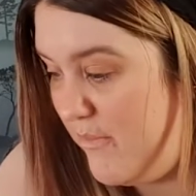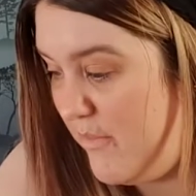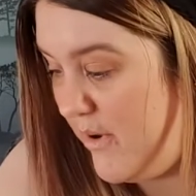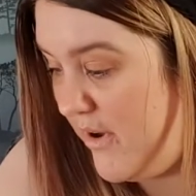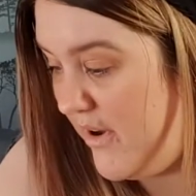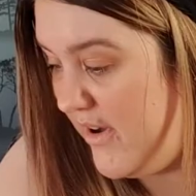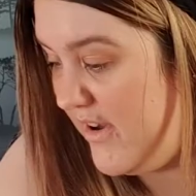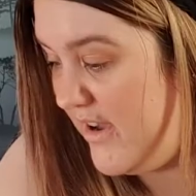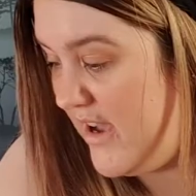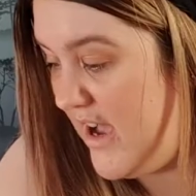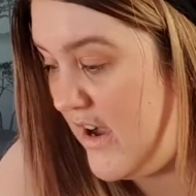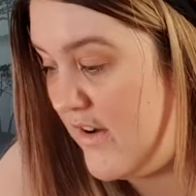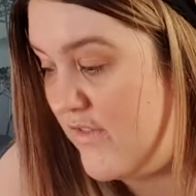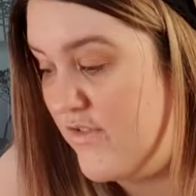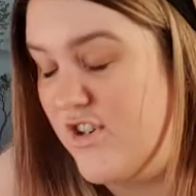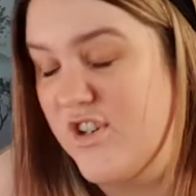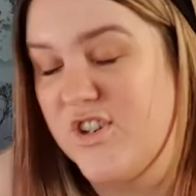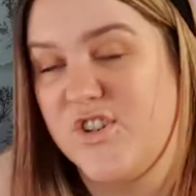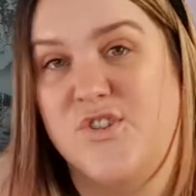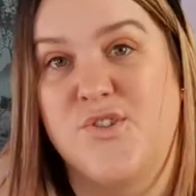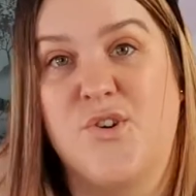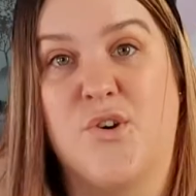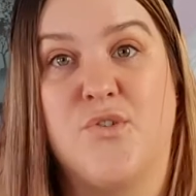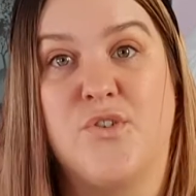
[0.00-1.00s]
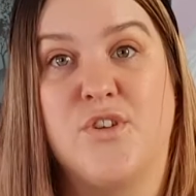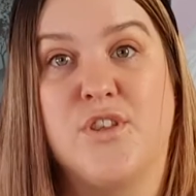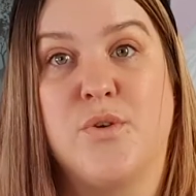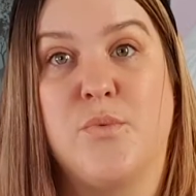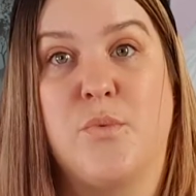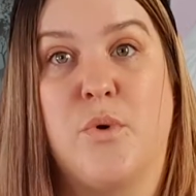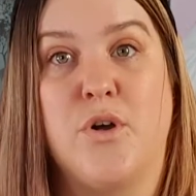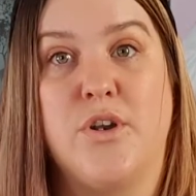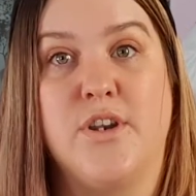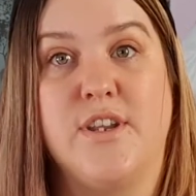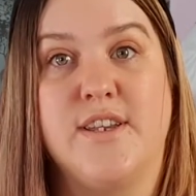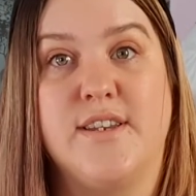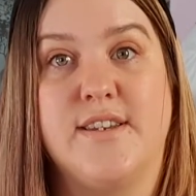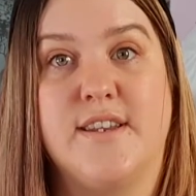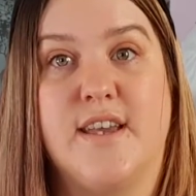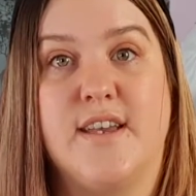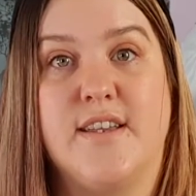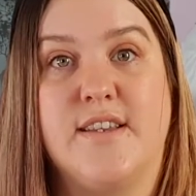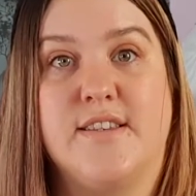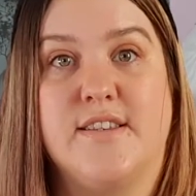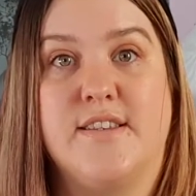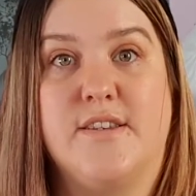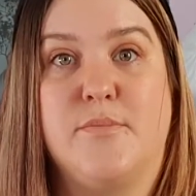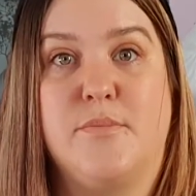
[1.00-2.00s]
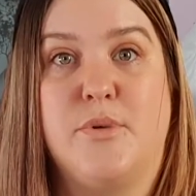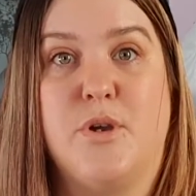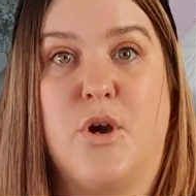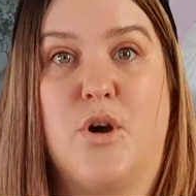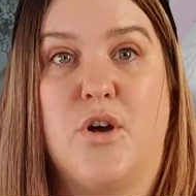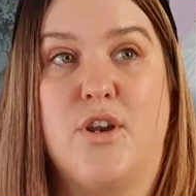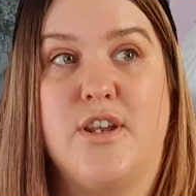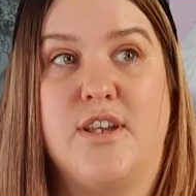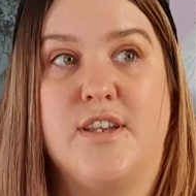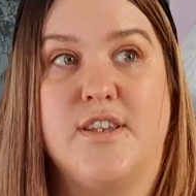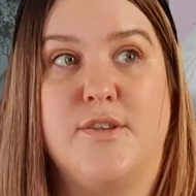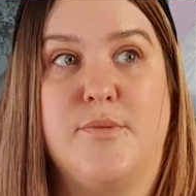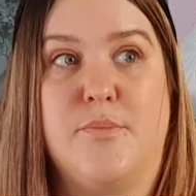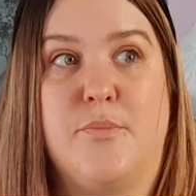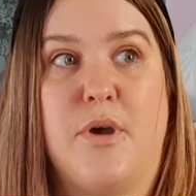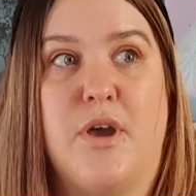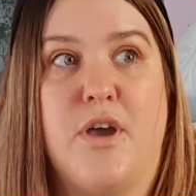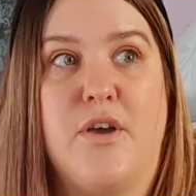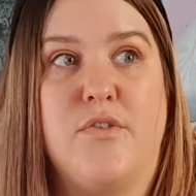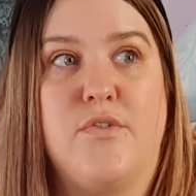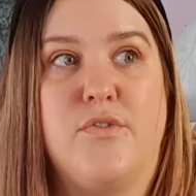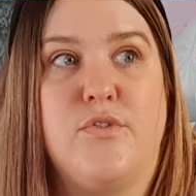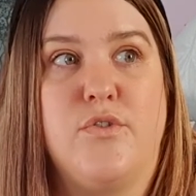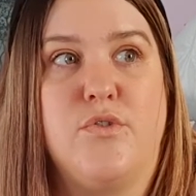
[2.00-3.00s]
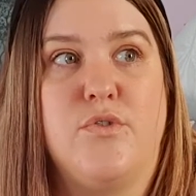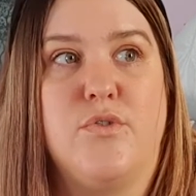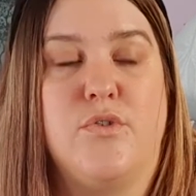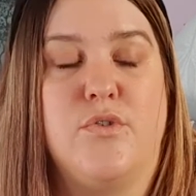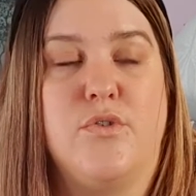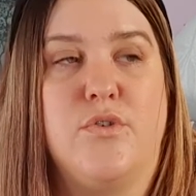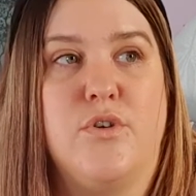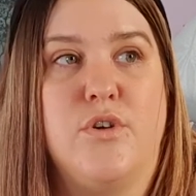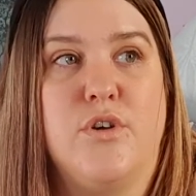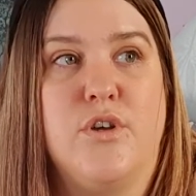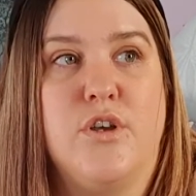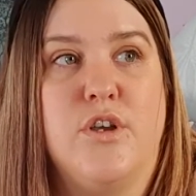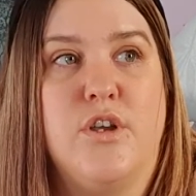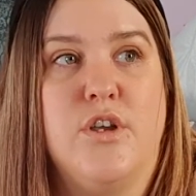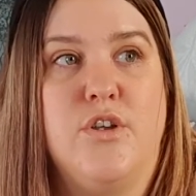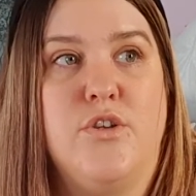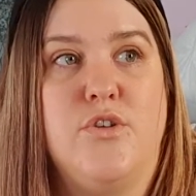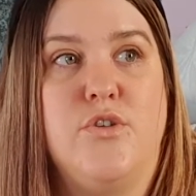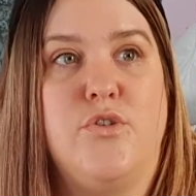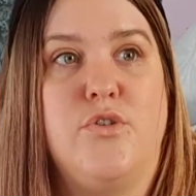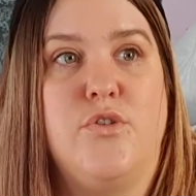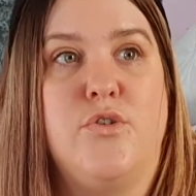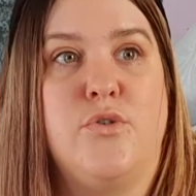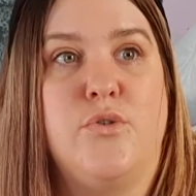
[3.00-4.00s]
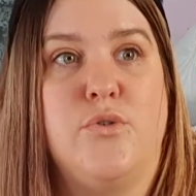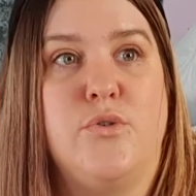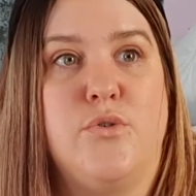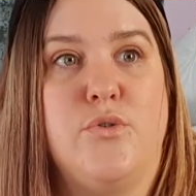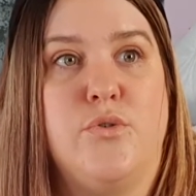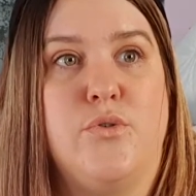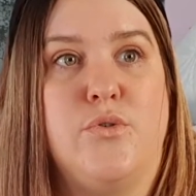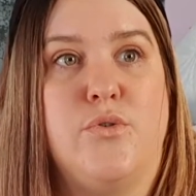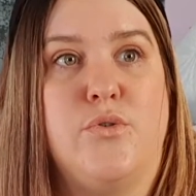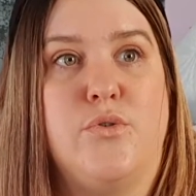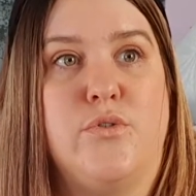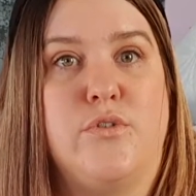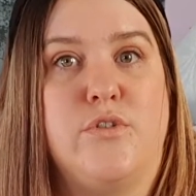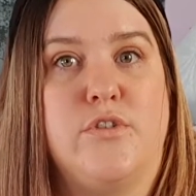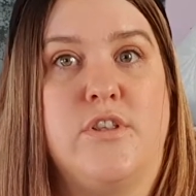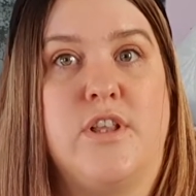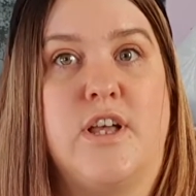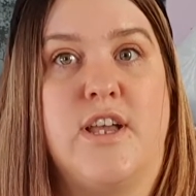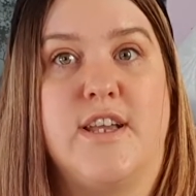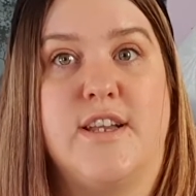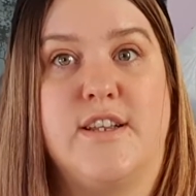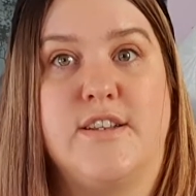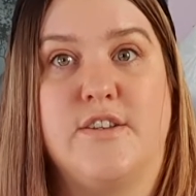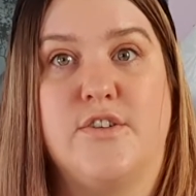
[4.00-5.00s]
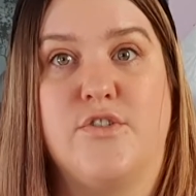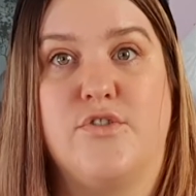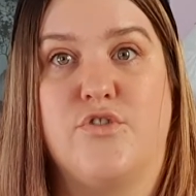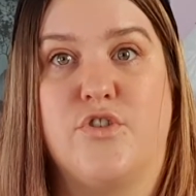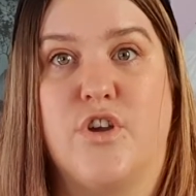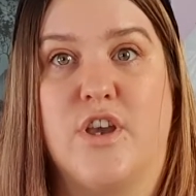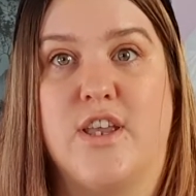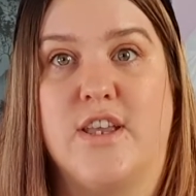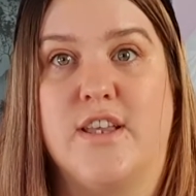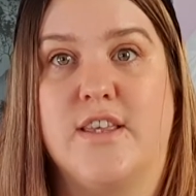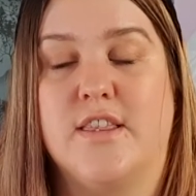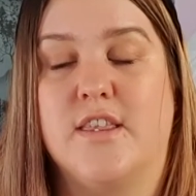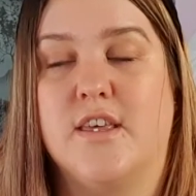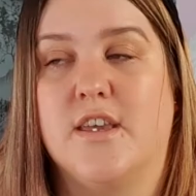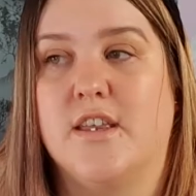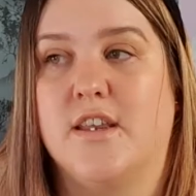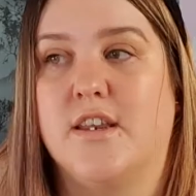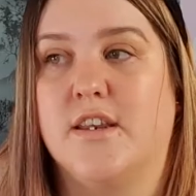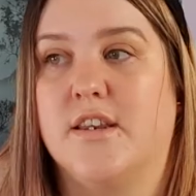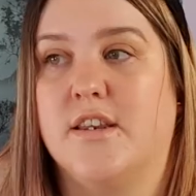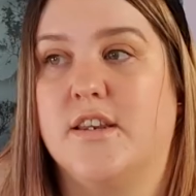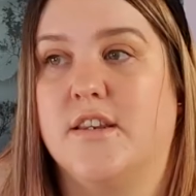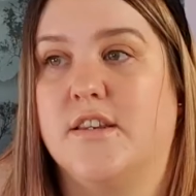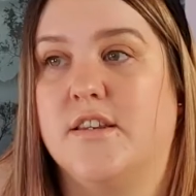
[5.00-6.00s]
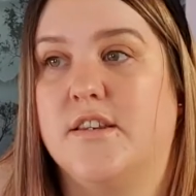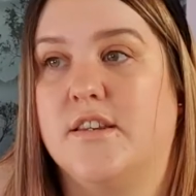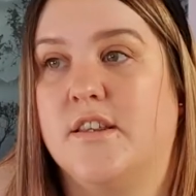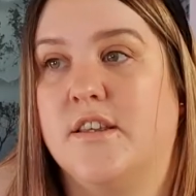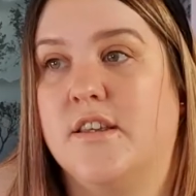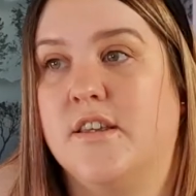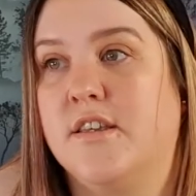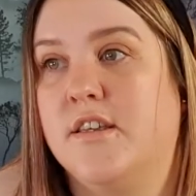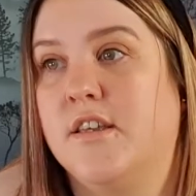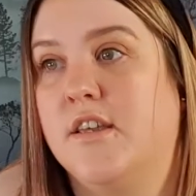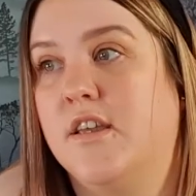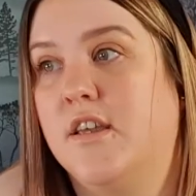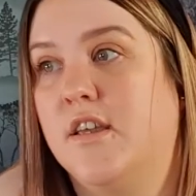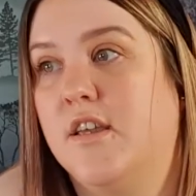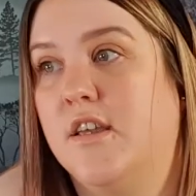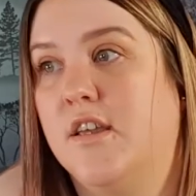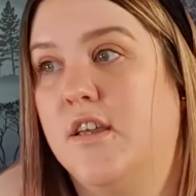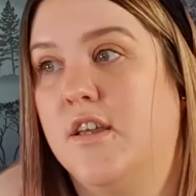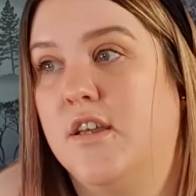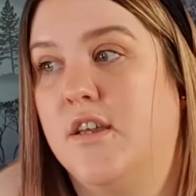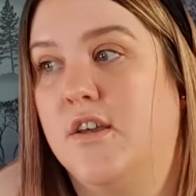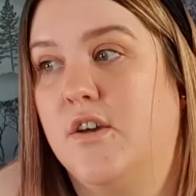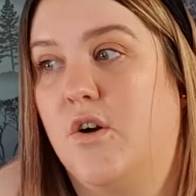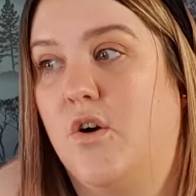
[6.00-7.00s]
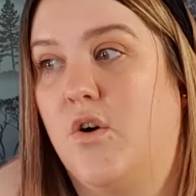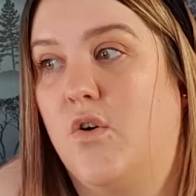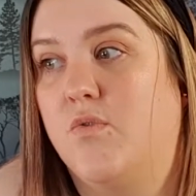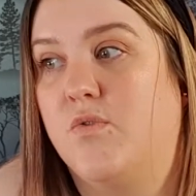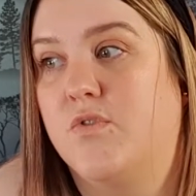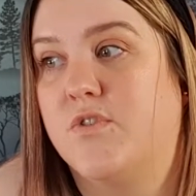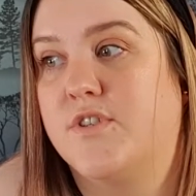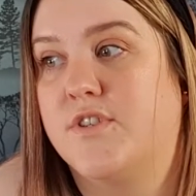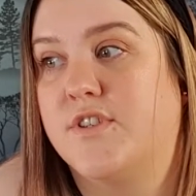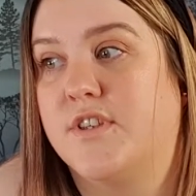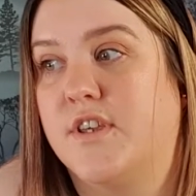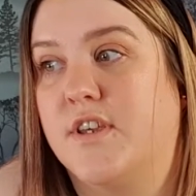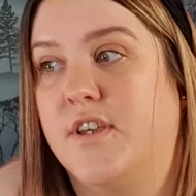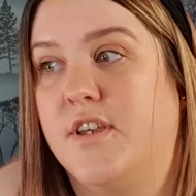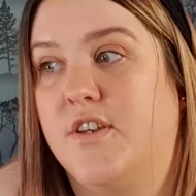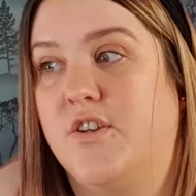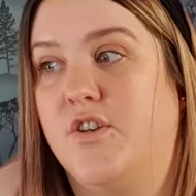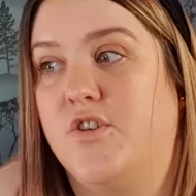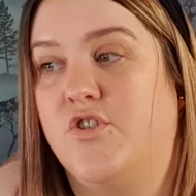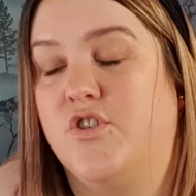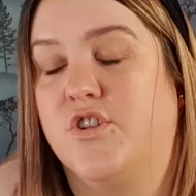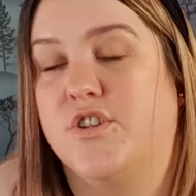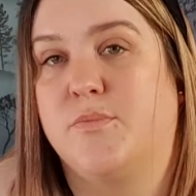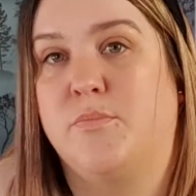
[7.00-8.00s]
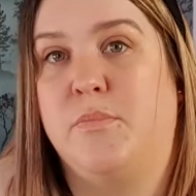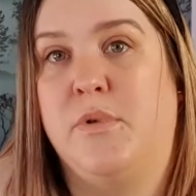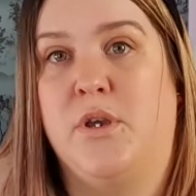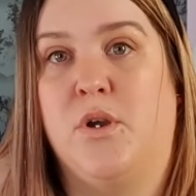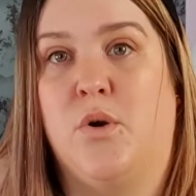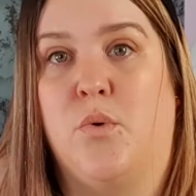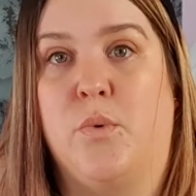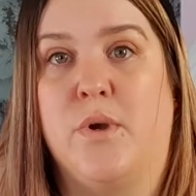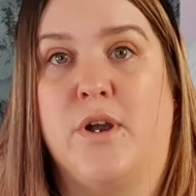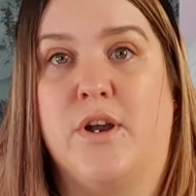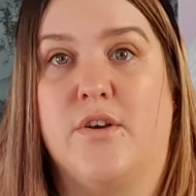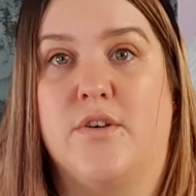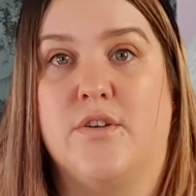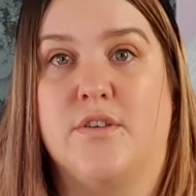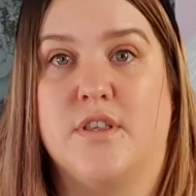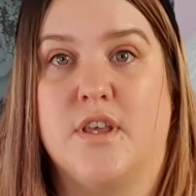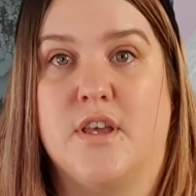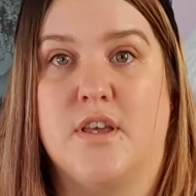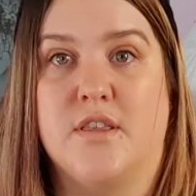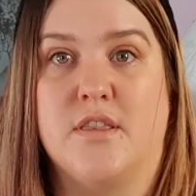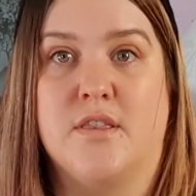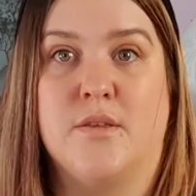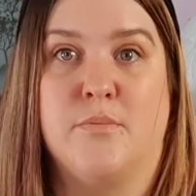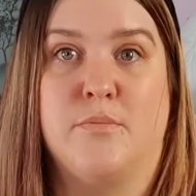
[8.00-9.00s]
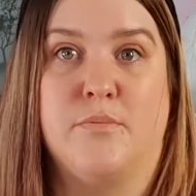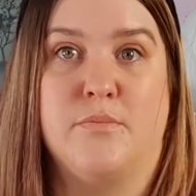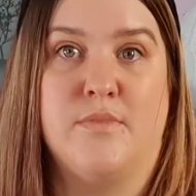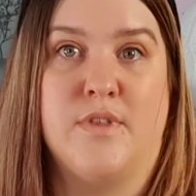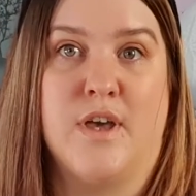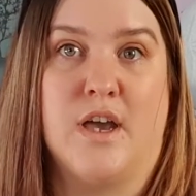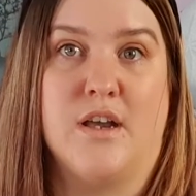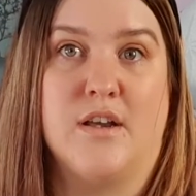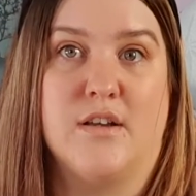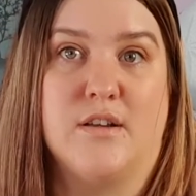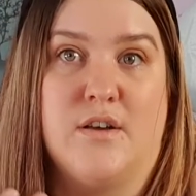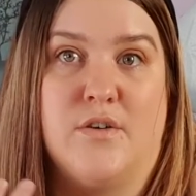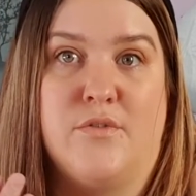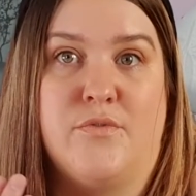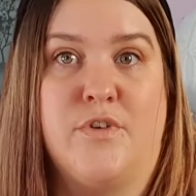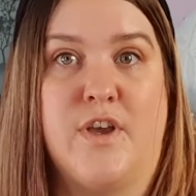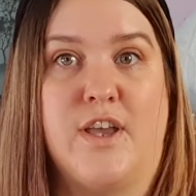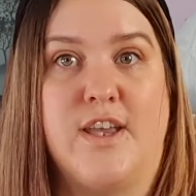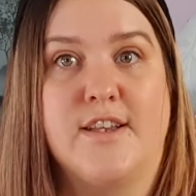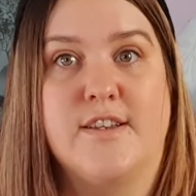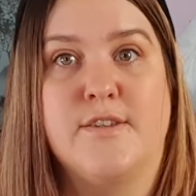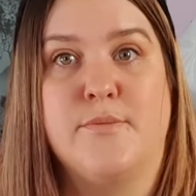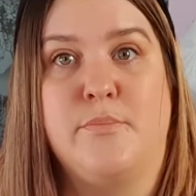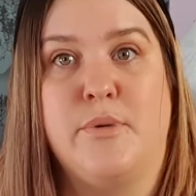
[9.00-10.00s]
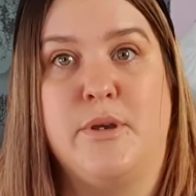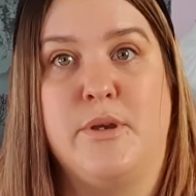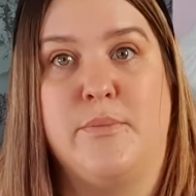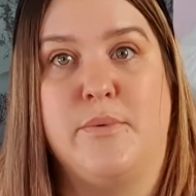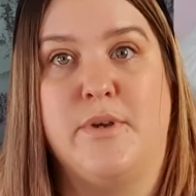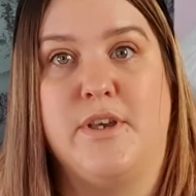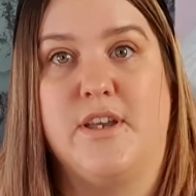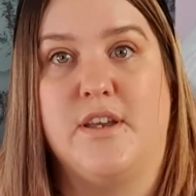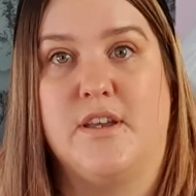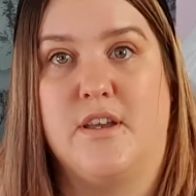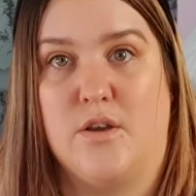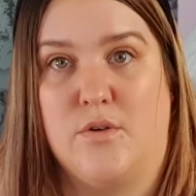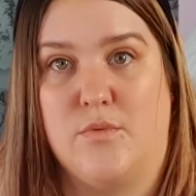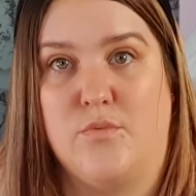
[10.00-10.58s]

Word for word: but I've just not really wanted it to be honest. But if you do like to drink, then obviously just be aware that the, that affects baby. It